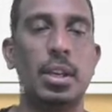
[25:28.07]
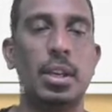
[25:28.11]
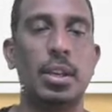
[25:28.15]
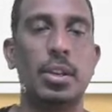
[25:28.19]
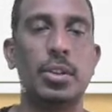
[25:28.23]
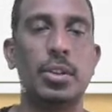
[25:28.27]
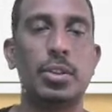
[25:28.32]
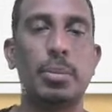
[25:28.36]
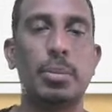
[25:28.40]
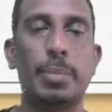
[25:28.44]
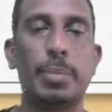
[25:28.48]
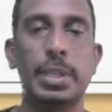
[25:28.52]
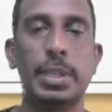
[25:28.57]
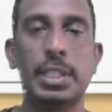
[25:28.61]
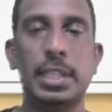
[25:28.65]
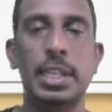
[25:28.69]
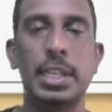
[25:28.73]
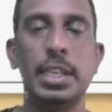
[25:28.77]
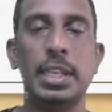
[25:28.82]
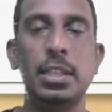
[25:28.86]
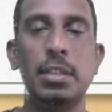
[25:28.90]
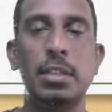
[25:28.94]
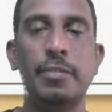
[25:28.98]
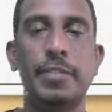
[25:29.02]
So by
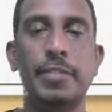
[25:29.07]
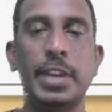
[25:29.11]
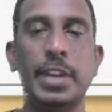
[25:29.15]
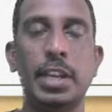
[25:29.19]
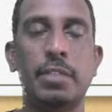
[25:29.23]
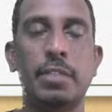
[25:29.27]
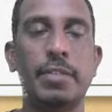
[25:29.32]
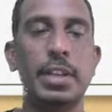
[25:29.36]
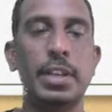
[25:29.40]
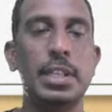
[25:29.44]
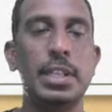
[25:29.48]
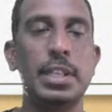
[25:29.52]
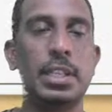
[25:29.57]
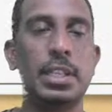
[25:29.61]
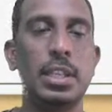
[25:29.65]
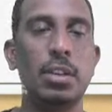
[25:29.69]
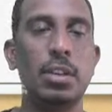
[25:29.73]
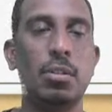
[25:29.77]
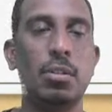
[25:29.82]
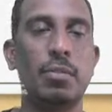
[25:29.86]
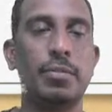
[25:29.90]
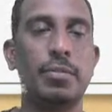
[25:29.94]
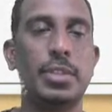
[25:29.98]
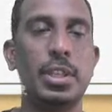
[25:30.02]
seeing the frequency
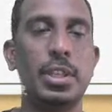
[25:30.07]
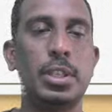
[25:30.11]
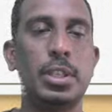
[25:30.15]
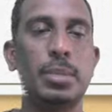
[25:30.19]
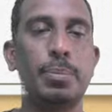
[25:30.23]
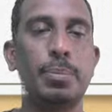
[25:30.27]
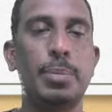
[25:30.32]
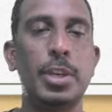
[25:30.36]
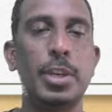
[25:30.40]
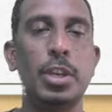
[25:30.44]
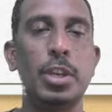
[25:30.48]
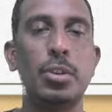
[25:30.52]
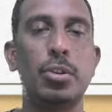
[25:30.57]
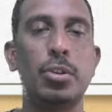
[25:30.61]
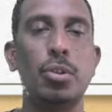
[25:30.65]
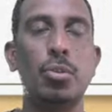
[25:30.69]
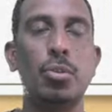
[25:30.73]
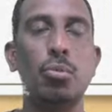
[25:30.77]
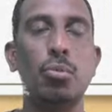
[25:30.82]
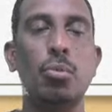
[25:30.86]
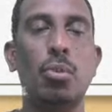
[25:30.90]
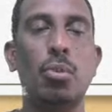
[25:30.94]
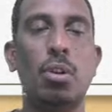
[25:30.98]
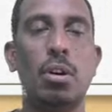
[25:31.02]
of this
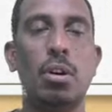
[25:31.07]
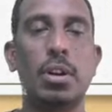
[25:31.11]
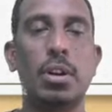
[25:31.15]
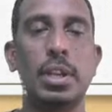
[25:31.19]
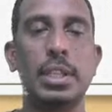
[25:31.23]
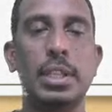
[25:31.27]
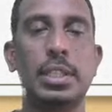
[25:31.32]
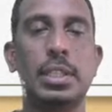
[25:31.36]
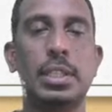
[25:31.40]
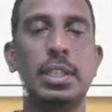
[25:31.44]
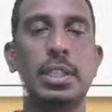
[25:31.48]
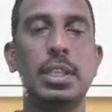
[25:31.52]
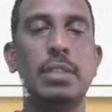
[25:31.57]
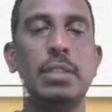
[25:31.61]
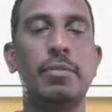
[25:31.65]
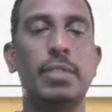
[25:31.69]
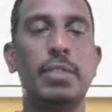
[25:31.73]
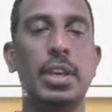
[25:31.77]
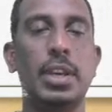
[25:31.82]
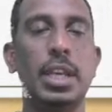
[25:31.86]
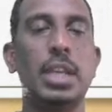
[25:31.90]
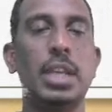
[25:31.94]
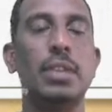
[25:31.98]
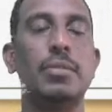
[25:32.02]
PQRST
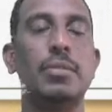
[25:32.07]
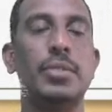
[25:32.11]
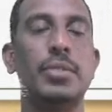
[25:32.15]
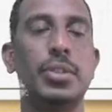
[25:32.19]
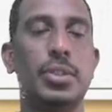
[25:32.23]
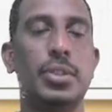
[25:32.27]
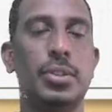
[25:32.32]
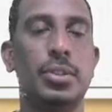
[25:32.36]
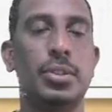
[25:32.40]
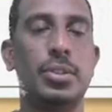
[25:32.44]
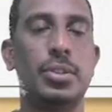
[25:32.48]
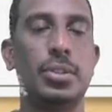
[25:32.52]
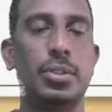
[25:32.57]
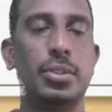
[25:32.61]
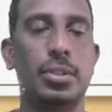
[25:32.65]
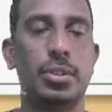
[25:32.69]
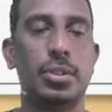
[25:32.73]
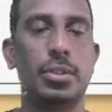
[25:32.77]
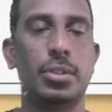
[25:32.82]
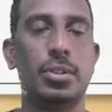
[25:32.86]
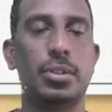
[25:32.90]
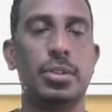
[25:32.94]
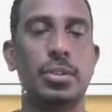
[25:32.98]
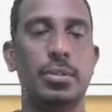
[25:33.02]

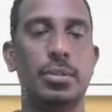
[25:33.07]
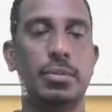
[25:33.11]
waves,